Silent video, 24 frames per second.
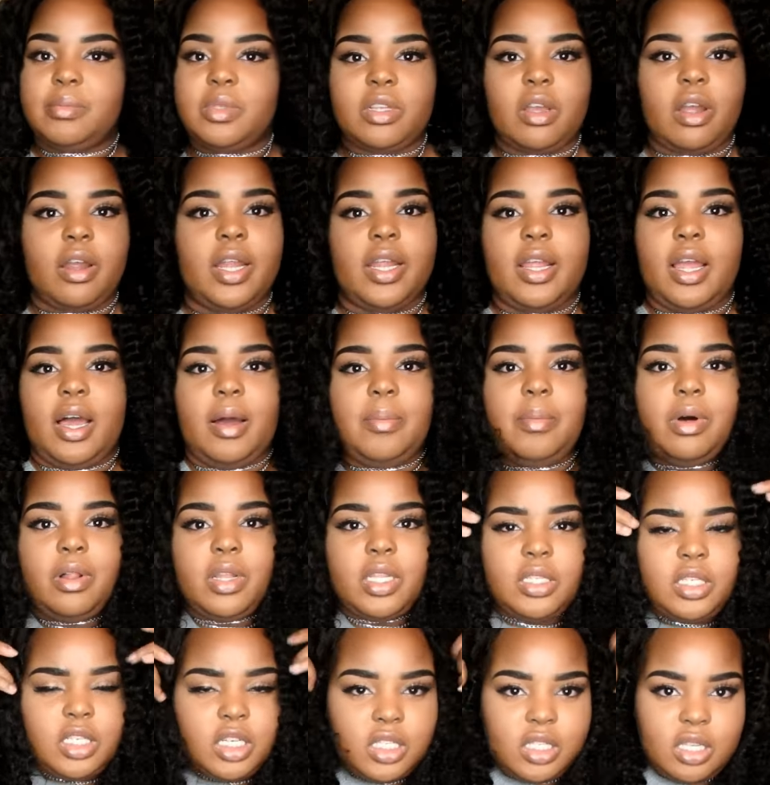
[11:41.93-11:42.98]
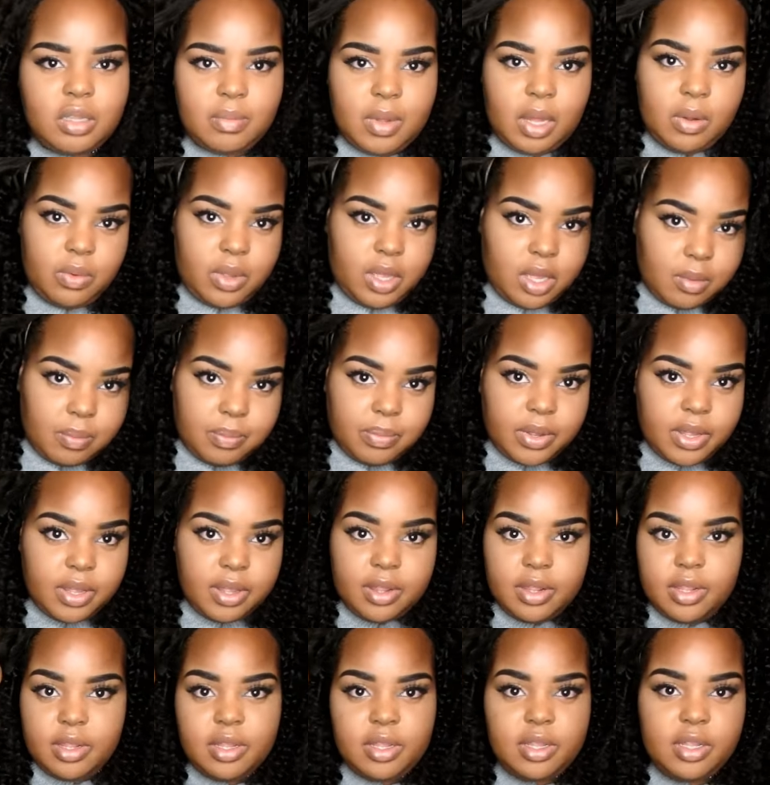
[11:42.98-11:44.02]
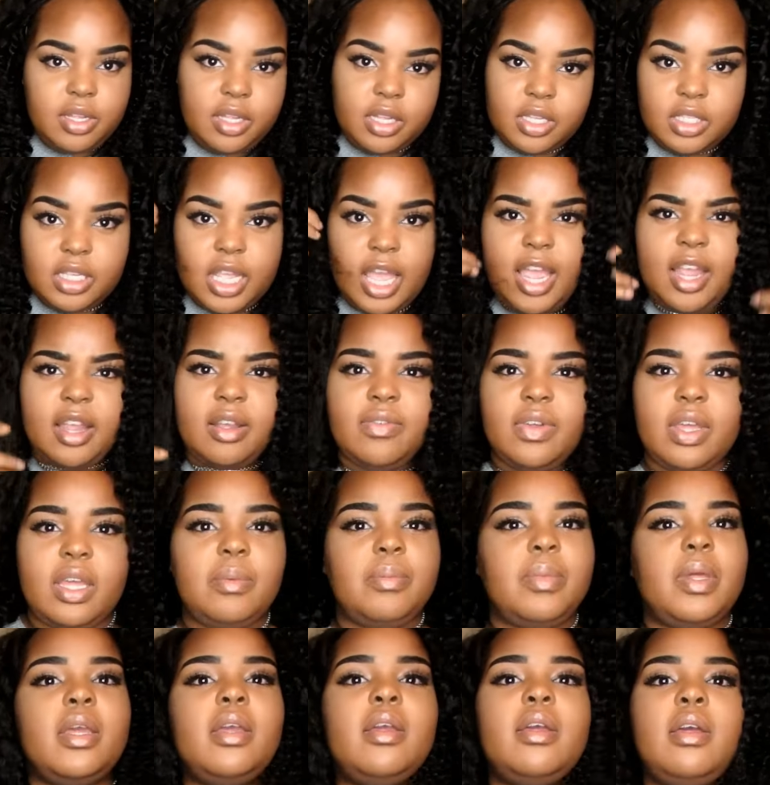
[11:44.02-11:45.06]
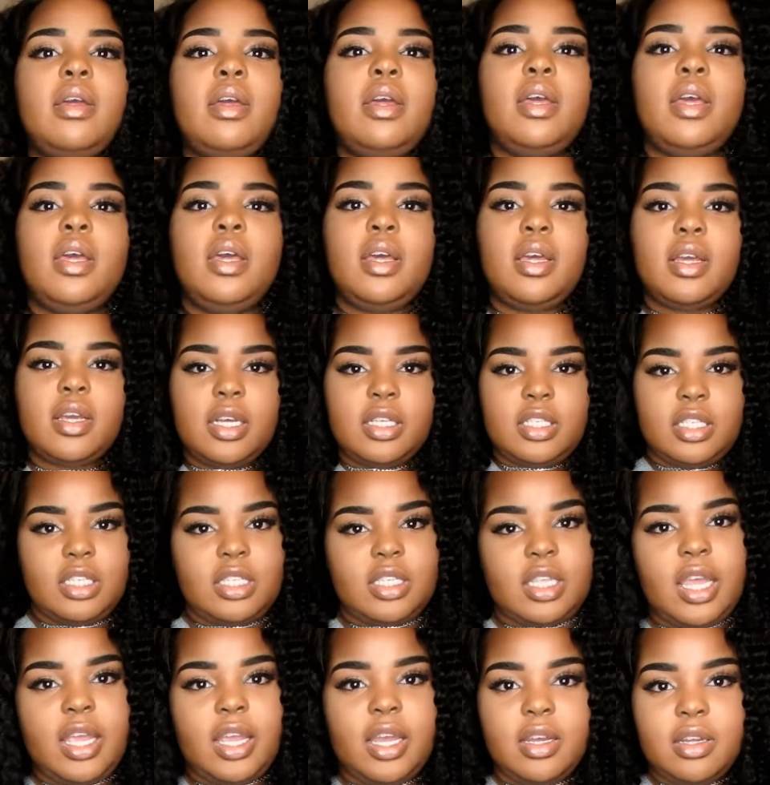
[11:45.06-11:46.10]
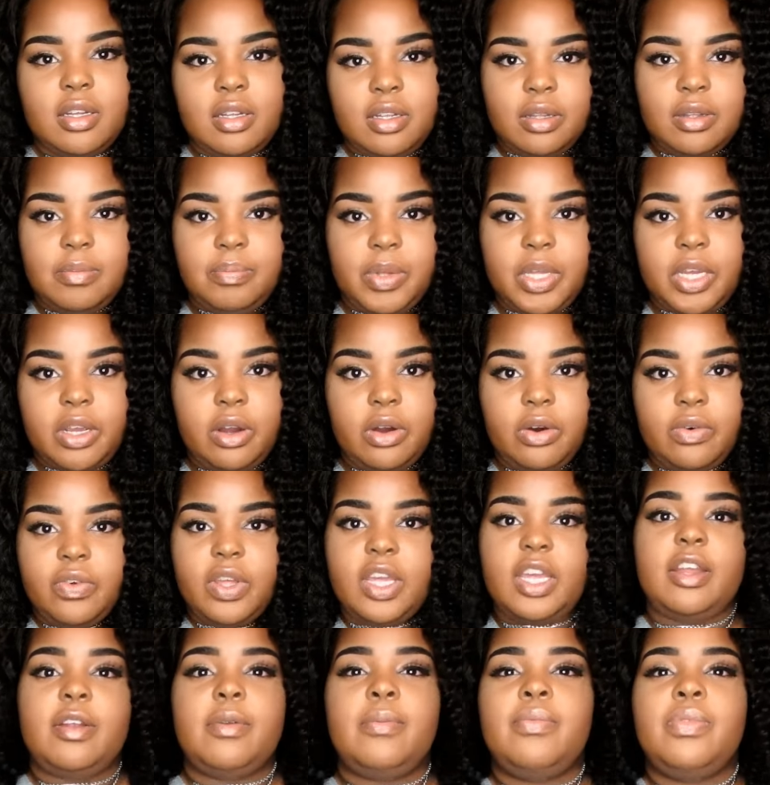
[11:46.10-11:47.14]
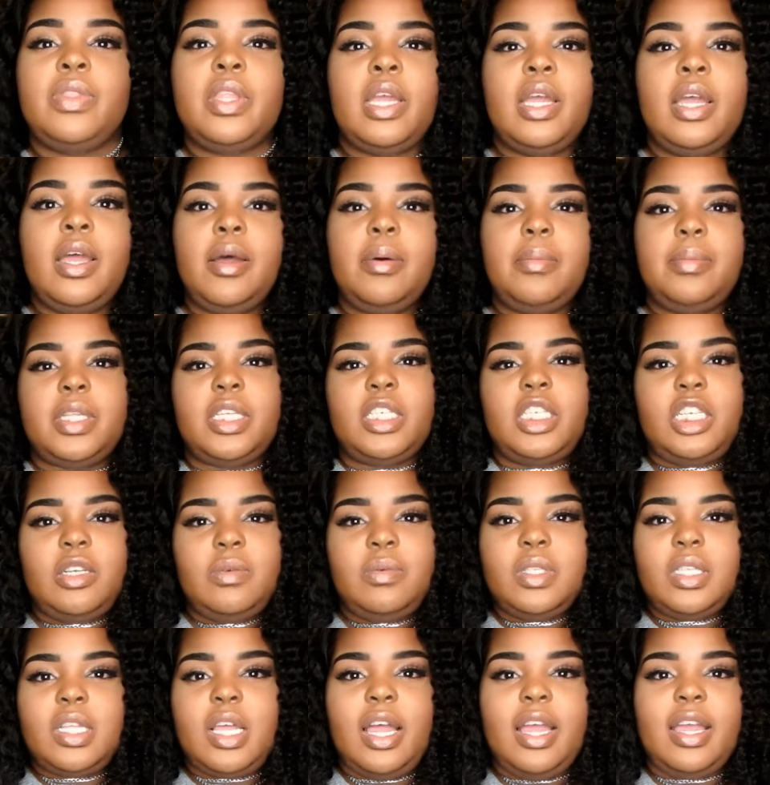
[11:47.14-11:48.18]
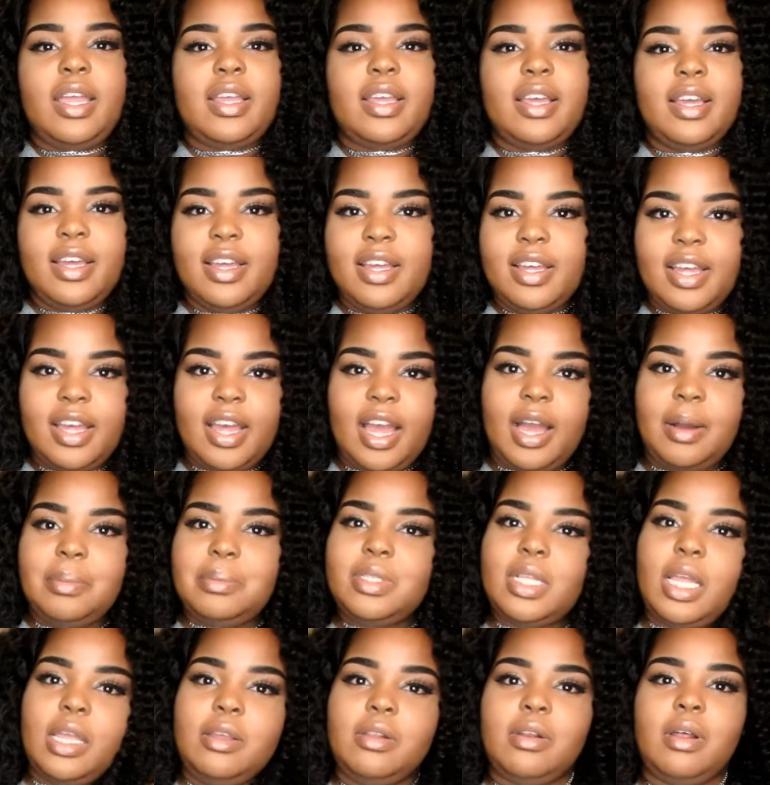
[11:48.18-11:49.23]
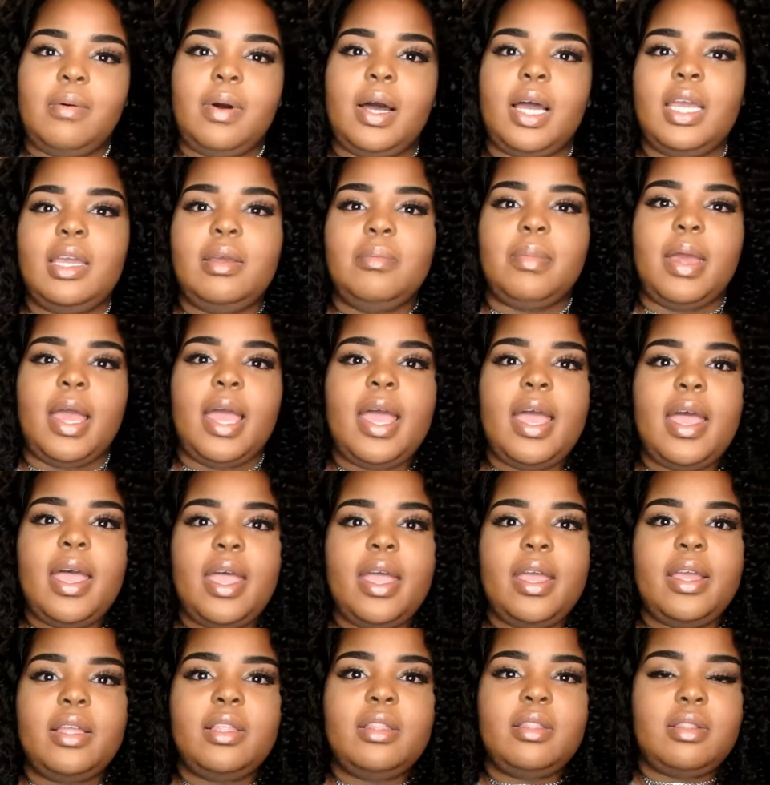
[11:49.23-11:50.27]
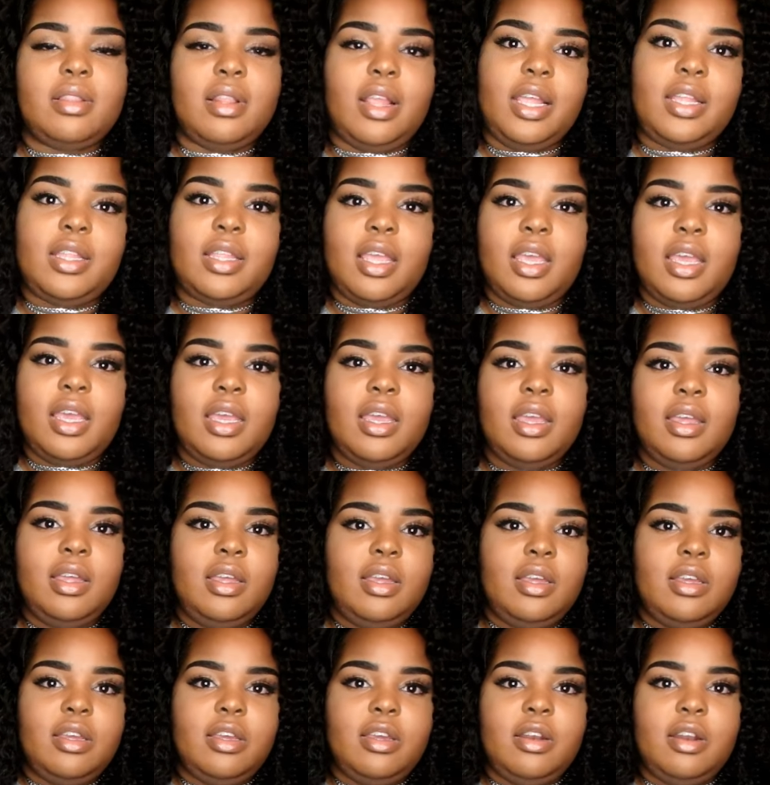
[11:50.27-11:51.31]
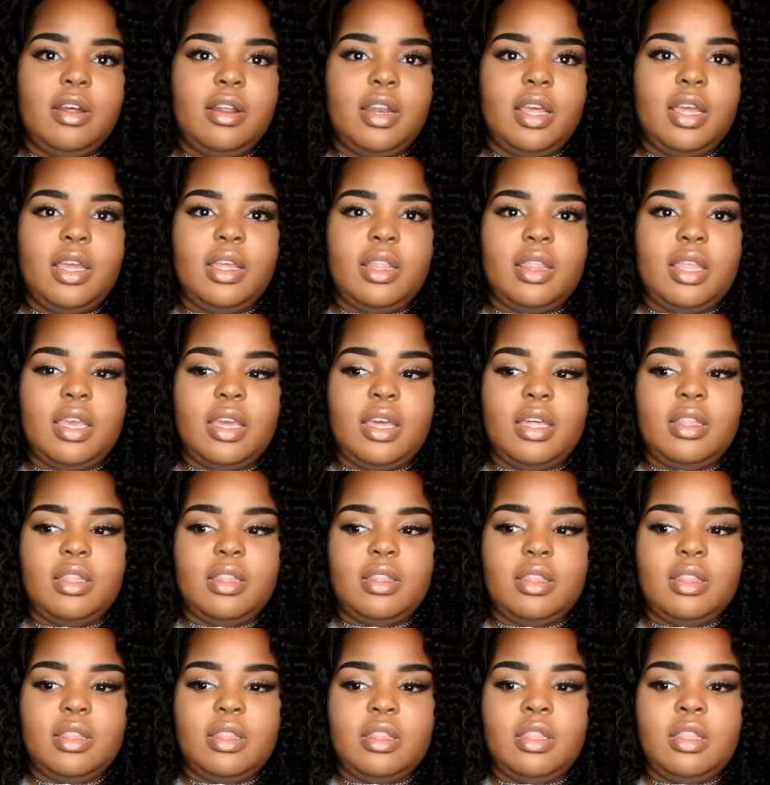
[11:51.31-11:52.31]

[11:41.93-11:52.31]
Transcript: I'm sorry, y'all. I'm all adjusting my wig, but it's aggravating me. Because it's, like, bigger over here. But then she was like, I was like, you know, I ain't mad. Like, they, you know, they,